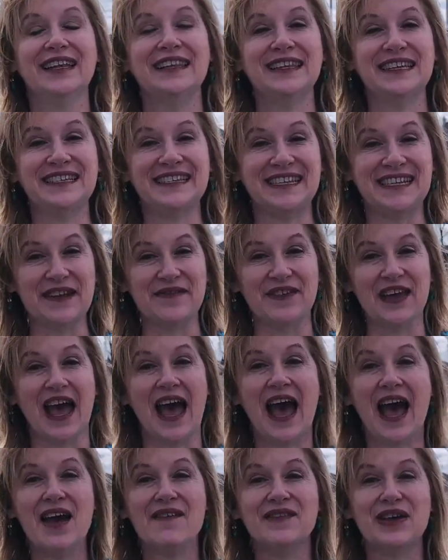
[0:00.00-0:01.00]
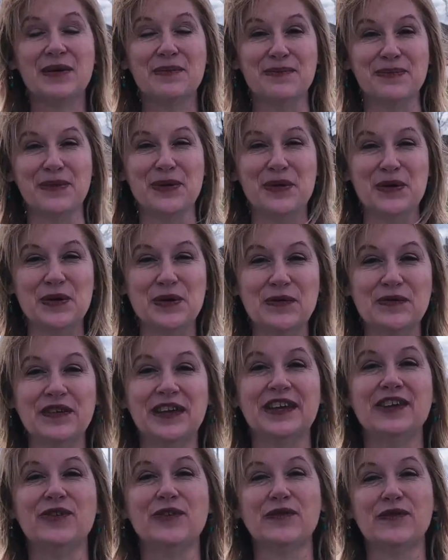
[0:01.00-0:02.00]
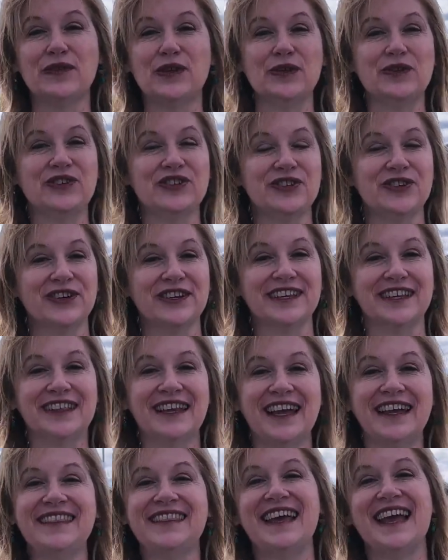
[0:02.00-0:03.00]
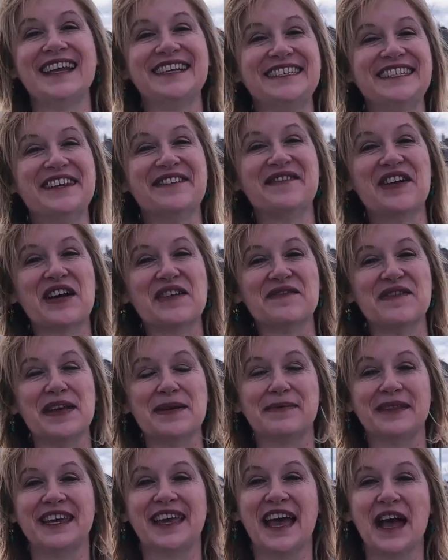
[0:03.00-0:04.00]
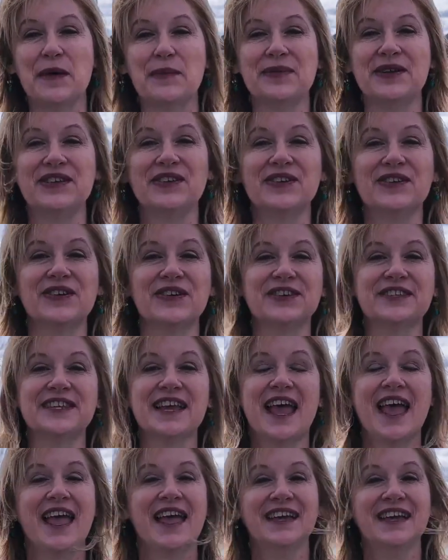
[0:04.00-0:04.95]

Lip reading: Listen, if you have a move in your future and you like the idea of our family helping yours,